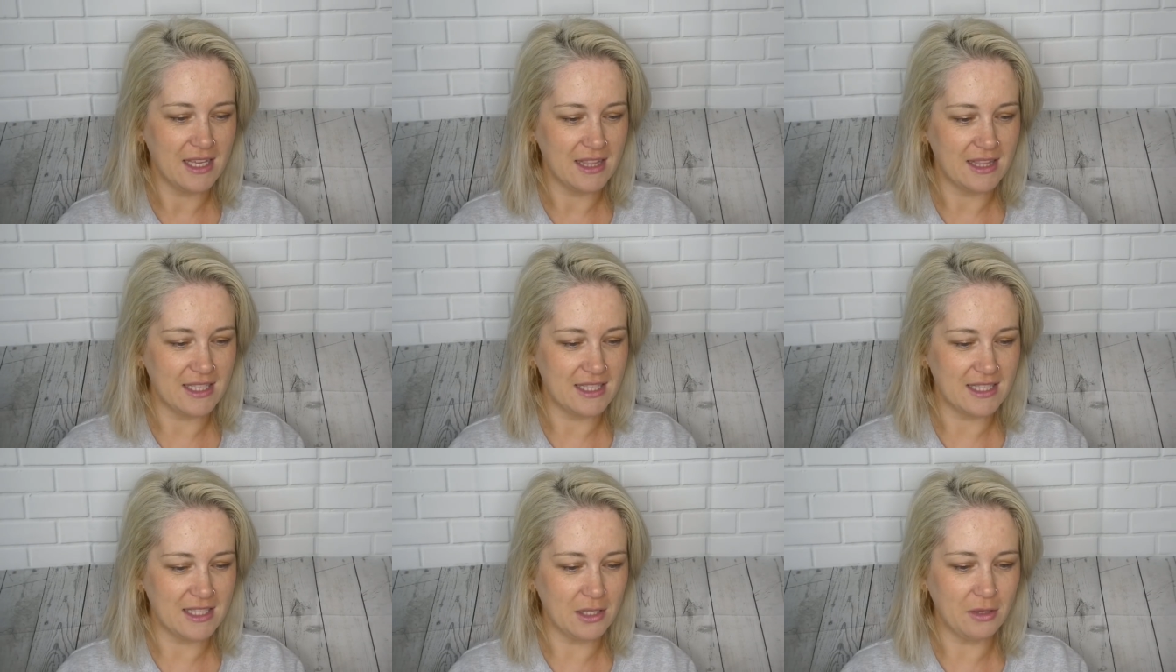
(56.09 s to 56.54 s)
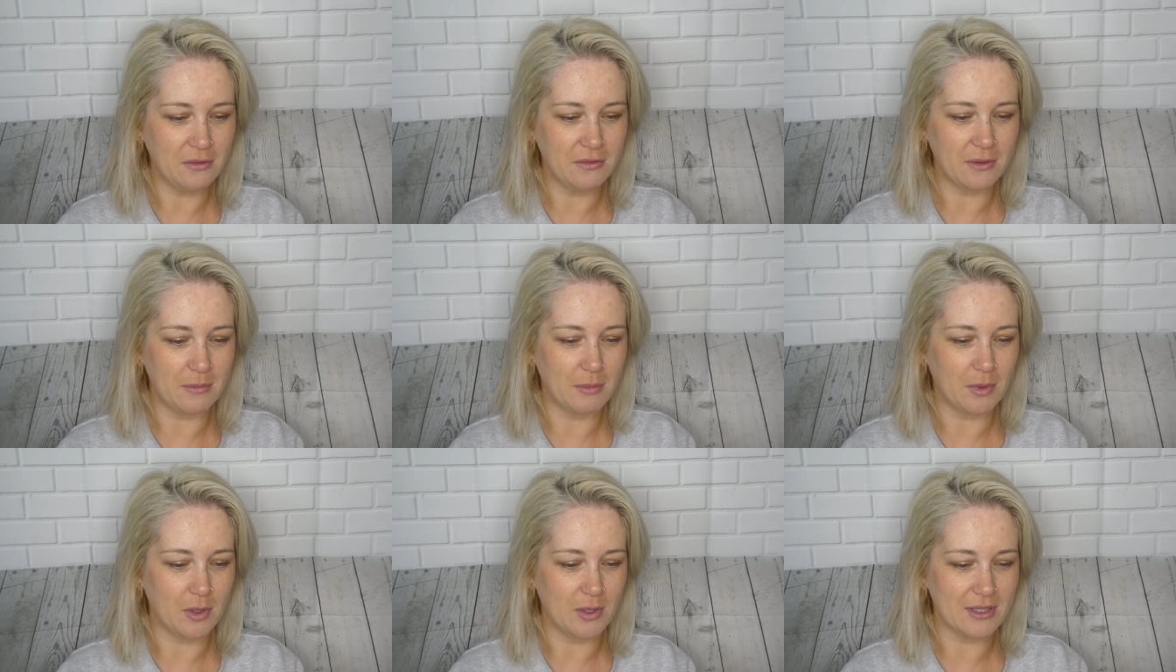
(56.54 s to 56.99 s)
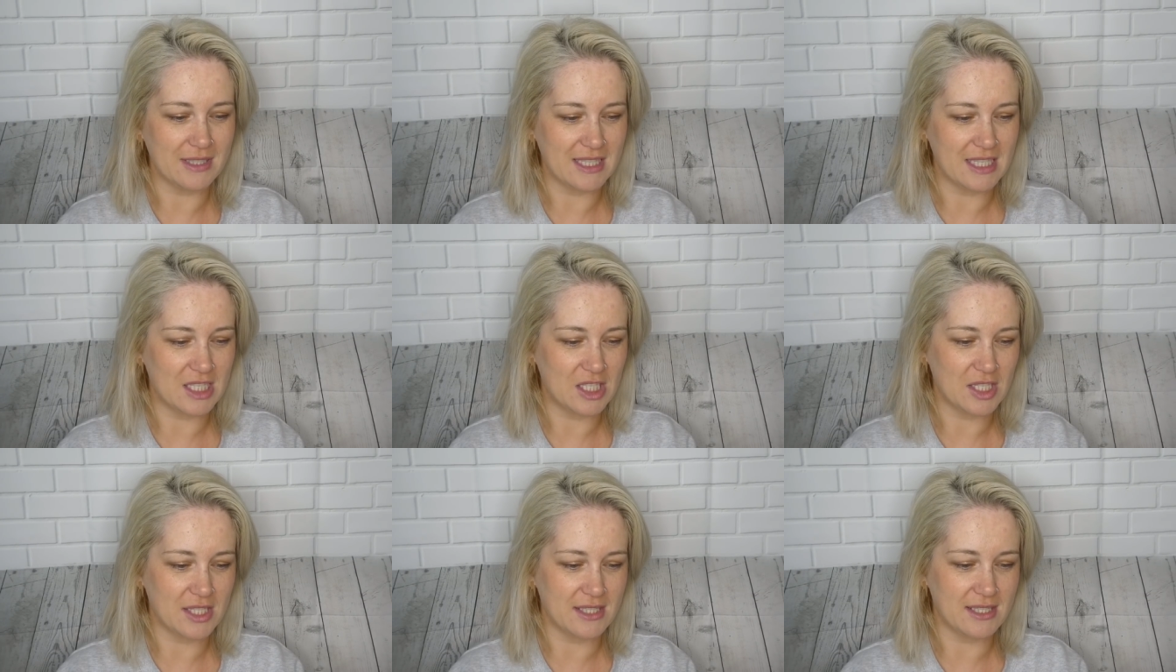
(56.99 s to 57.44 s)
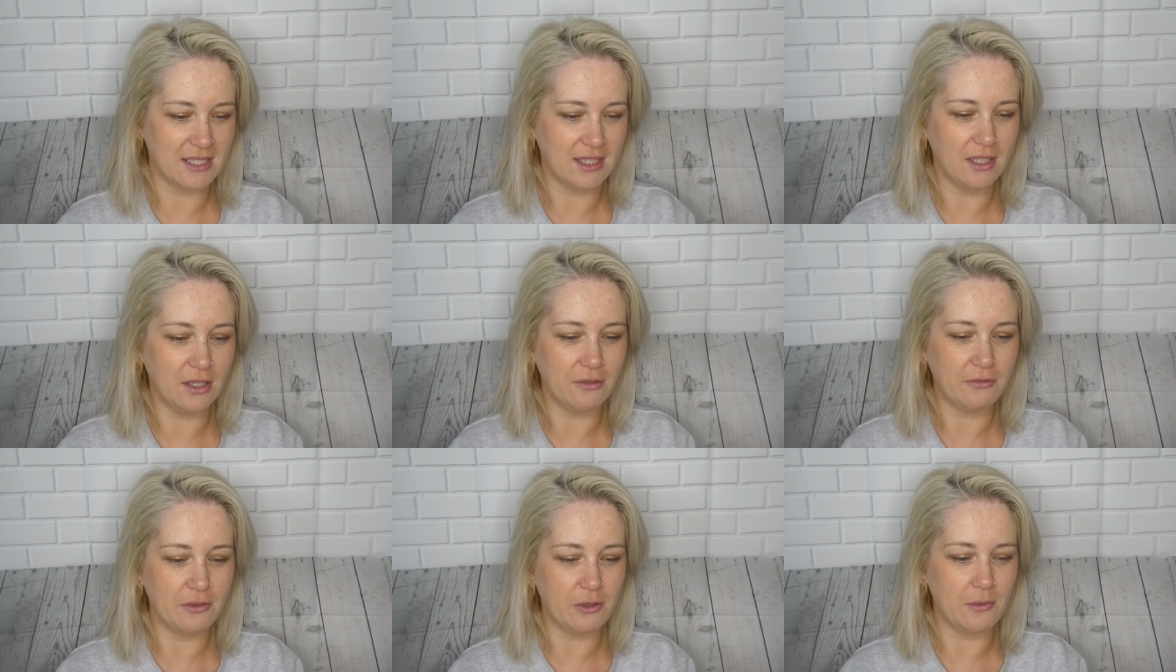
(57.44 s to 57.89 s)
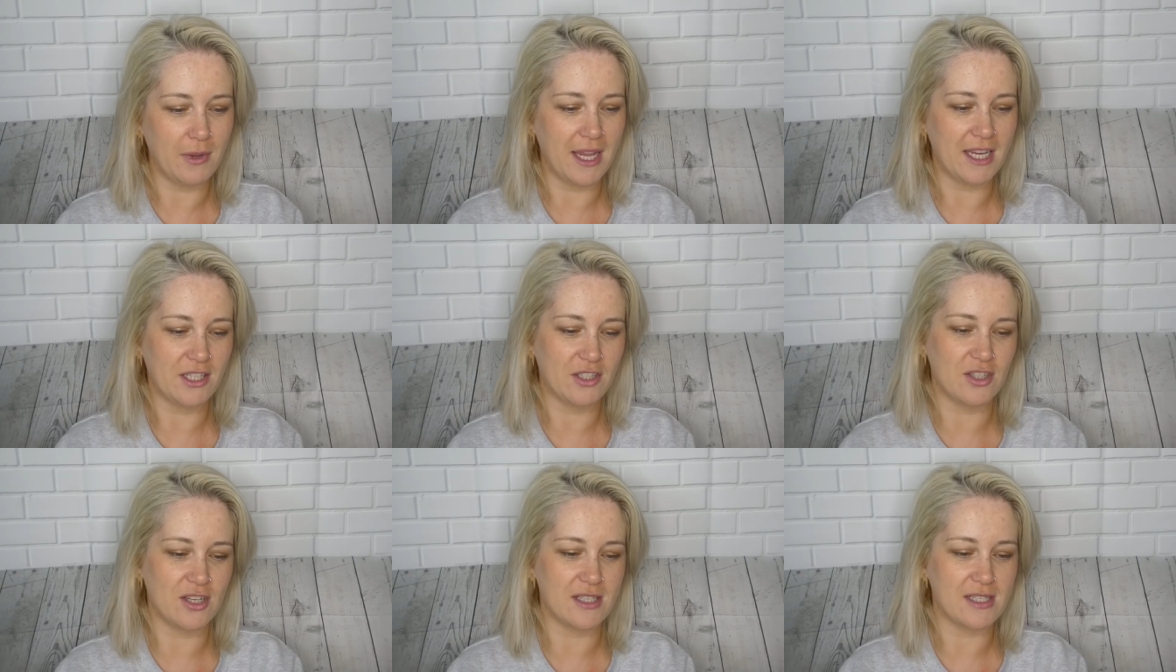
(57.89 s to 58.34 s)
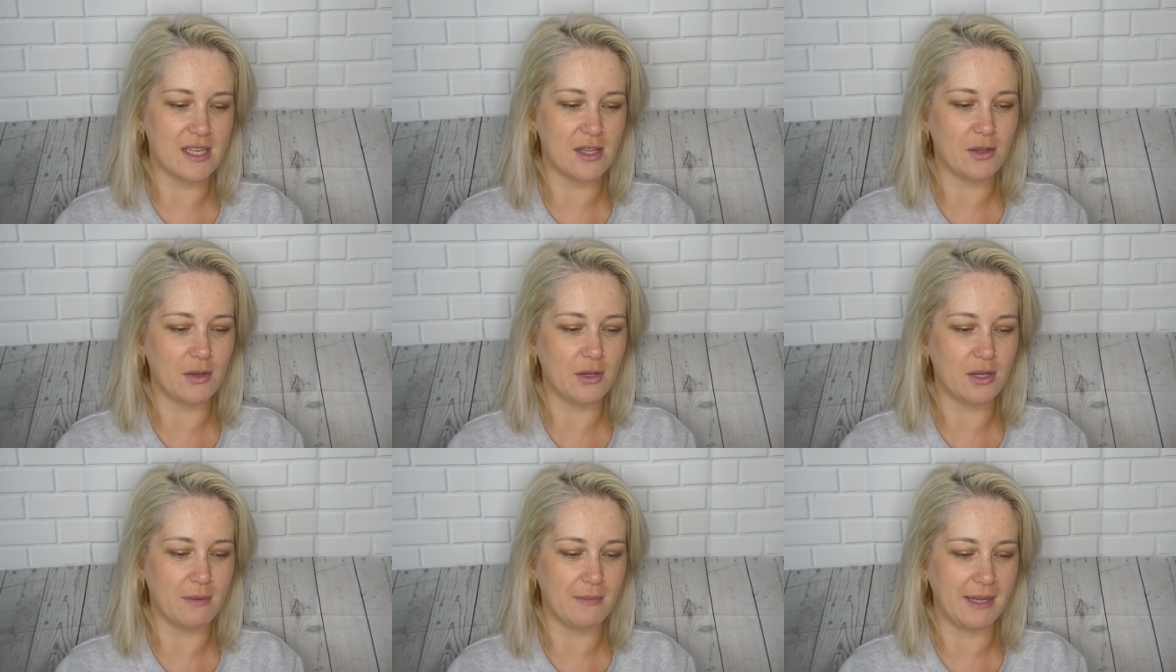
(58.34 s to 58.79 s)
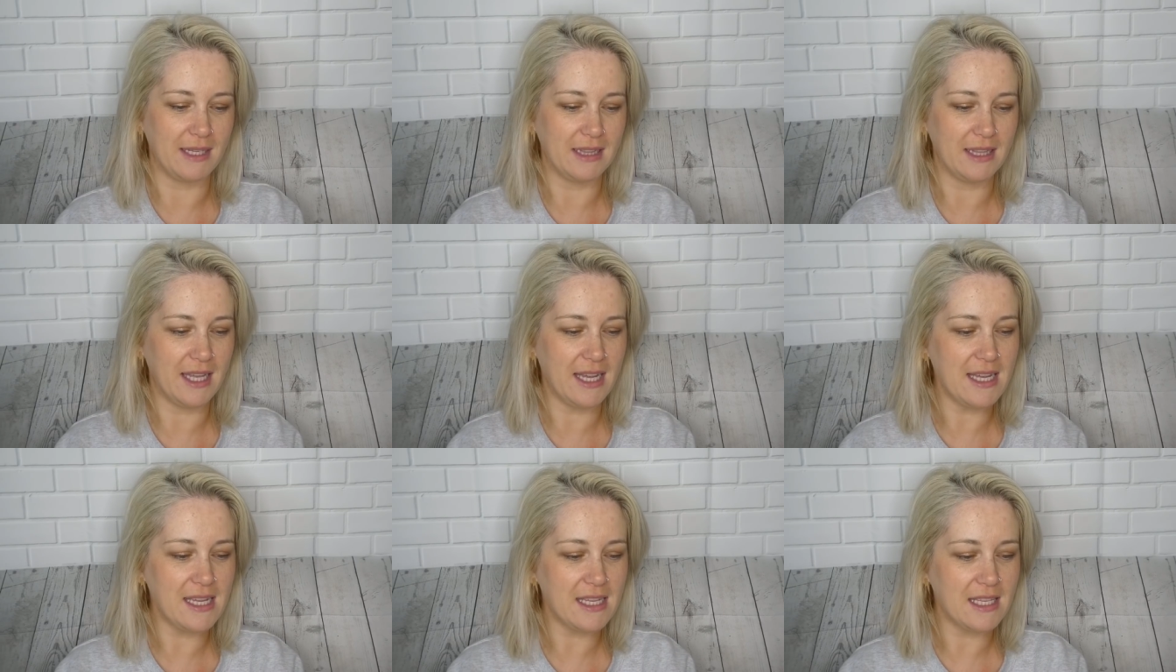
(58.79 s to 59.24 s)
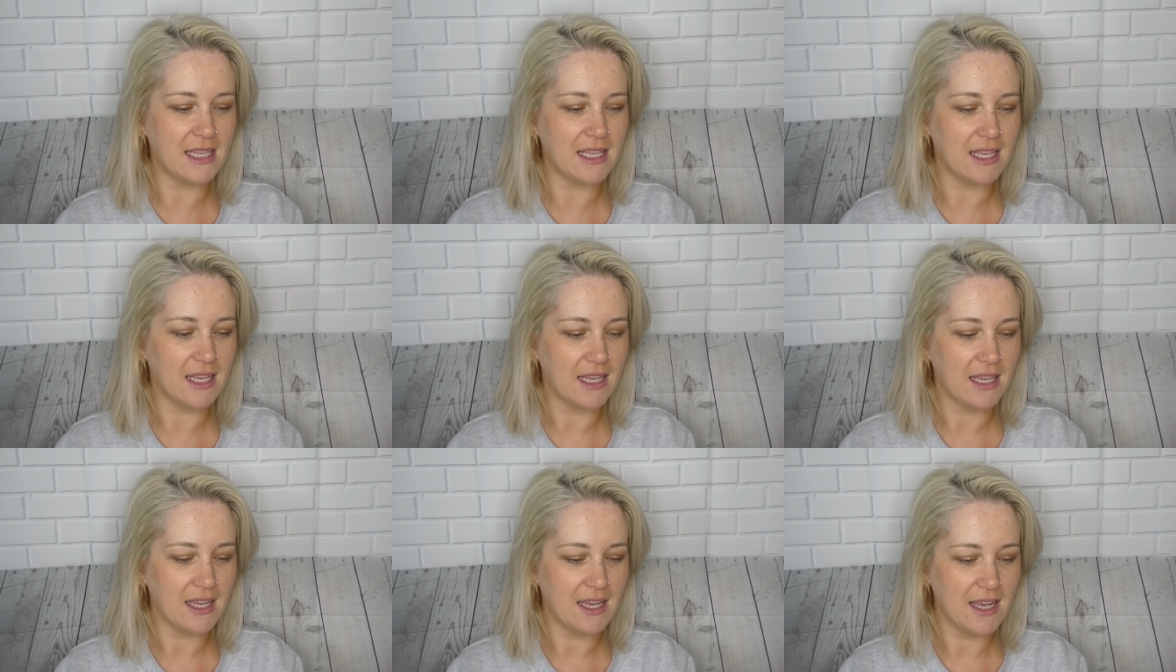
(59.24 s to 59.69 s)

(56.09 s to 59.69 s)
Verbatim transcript: The silver box is just a little few extras I thought you might like.